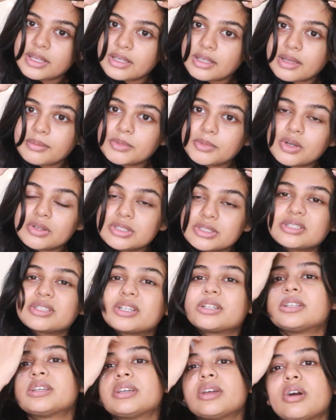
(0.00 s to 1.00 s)
I'm
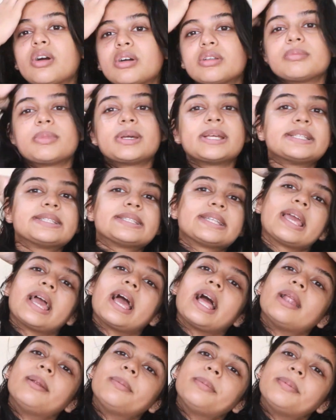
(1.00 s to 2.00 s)
concentrating on my
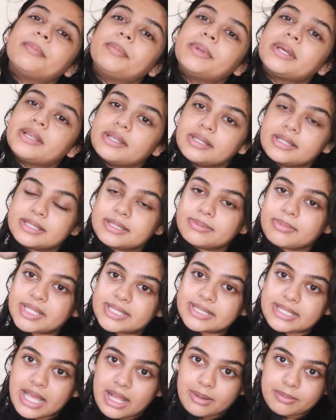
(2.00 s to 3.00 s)
scalp because my
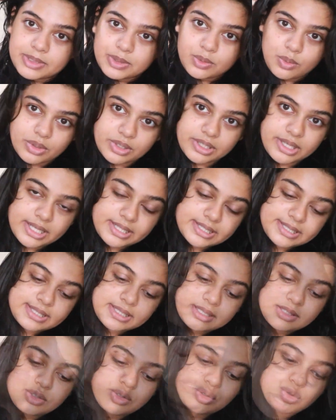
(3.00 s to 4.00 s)
scalp is what gets
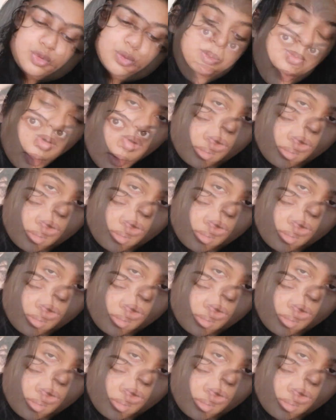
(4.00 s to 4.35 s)
super